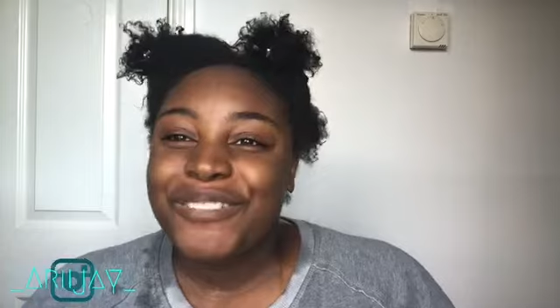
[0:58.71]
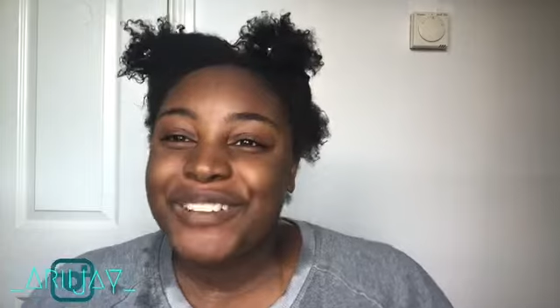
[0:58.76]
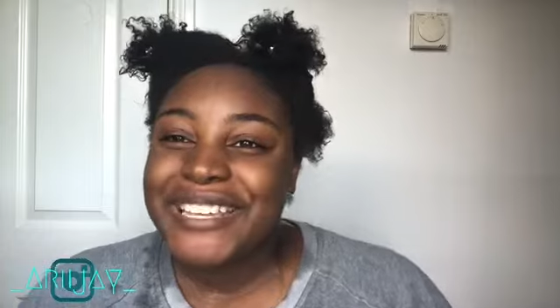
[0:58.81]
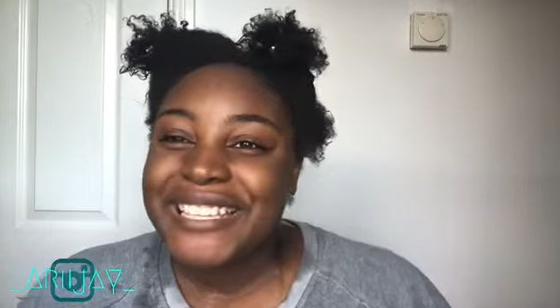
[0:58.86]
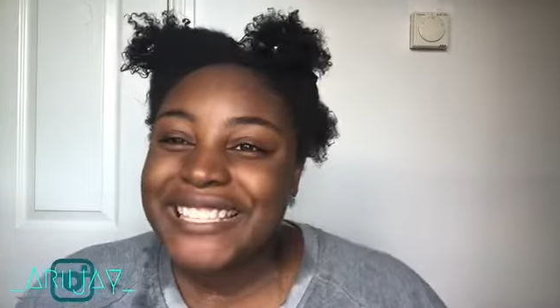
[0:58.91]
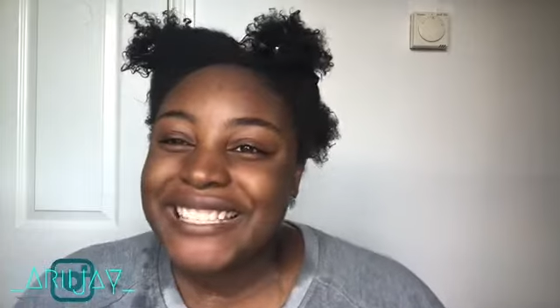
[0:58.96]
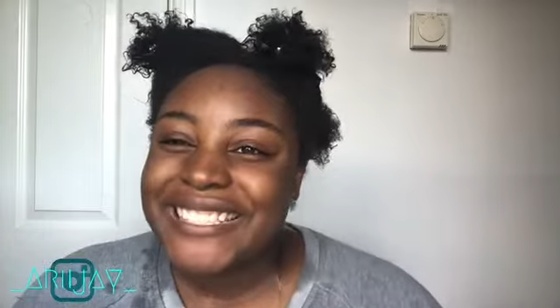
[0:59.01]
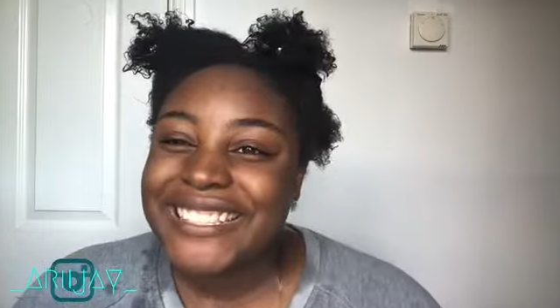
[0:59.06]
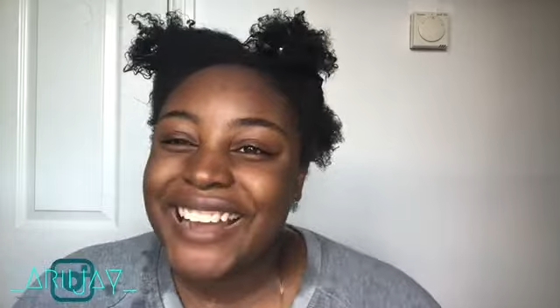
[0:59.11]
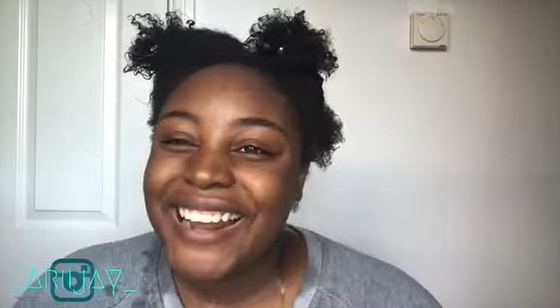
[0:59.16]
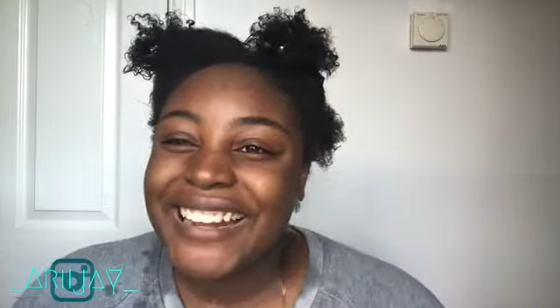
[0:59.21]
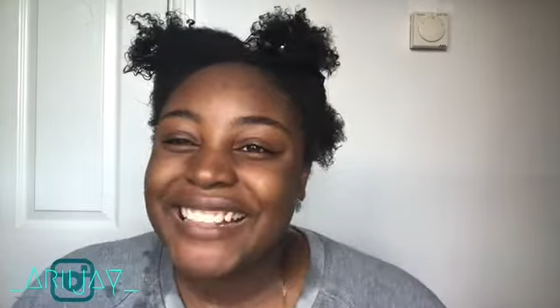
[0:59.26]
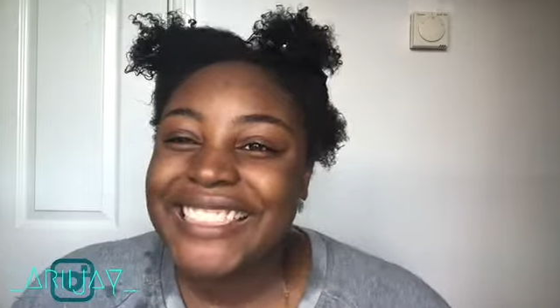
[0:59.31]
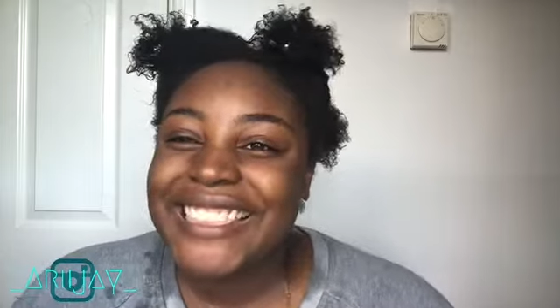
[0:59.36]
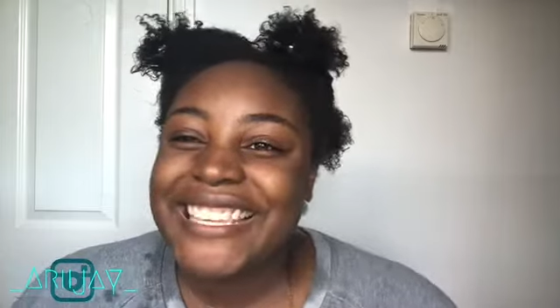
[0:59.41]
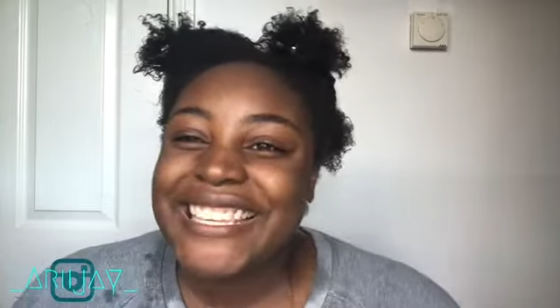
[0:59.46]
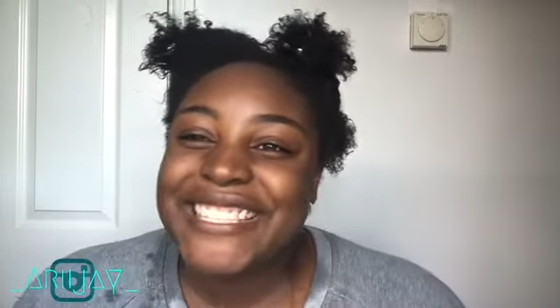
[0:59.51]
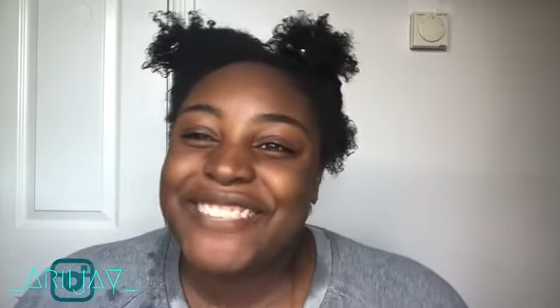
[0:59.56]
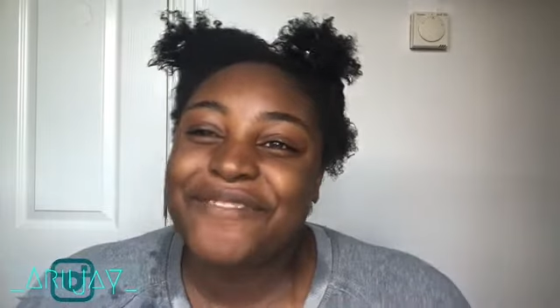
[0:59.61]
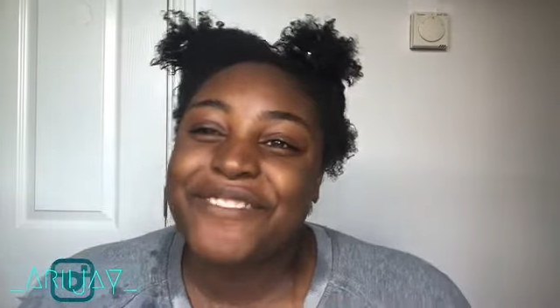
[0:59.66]
we start
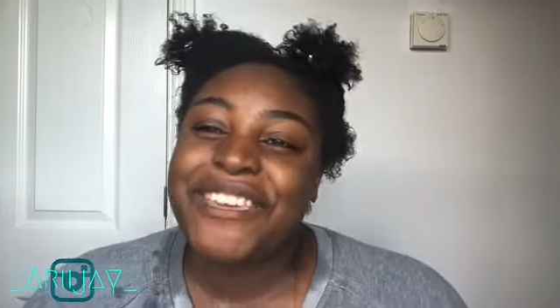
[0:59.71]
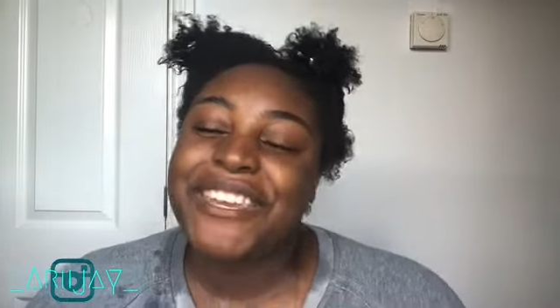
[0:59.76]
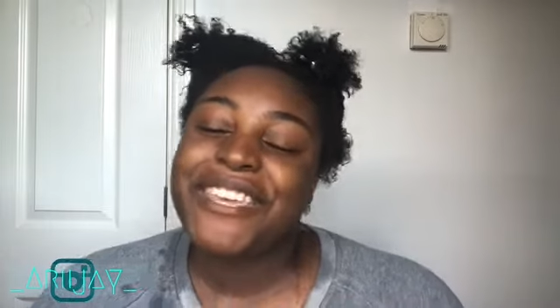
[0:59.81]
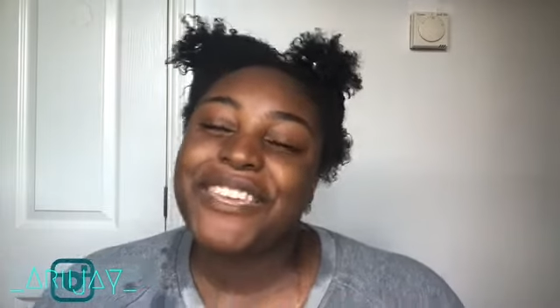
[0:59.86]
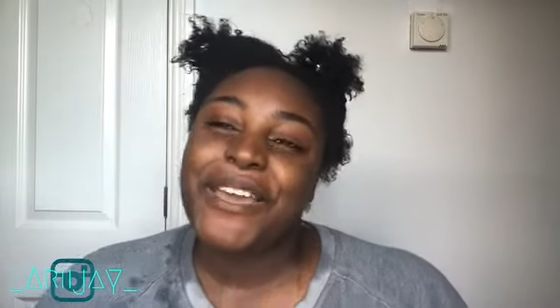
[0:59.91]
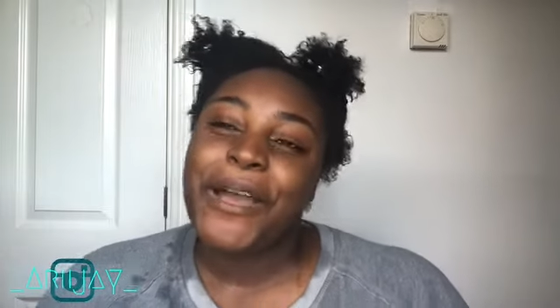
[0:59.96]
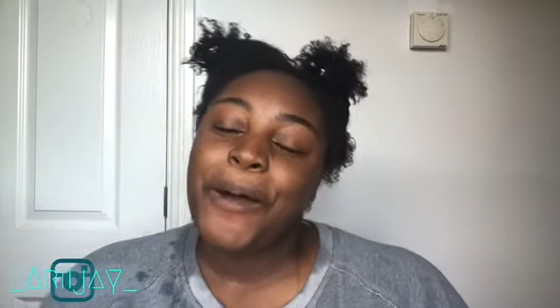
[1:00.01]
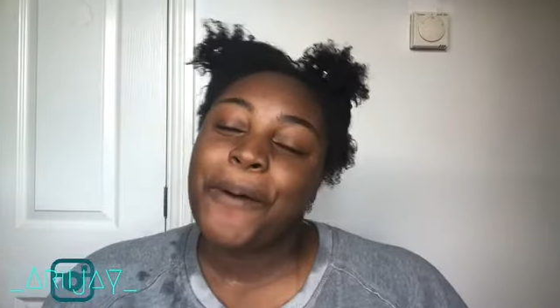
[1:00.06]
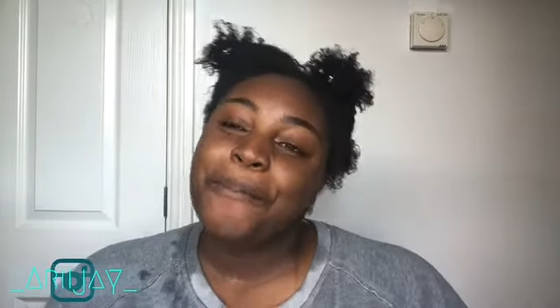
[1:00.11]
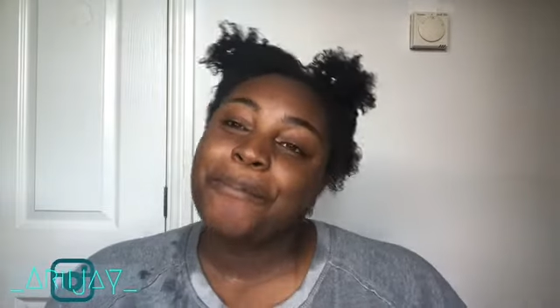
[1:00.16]
this video,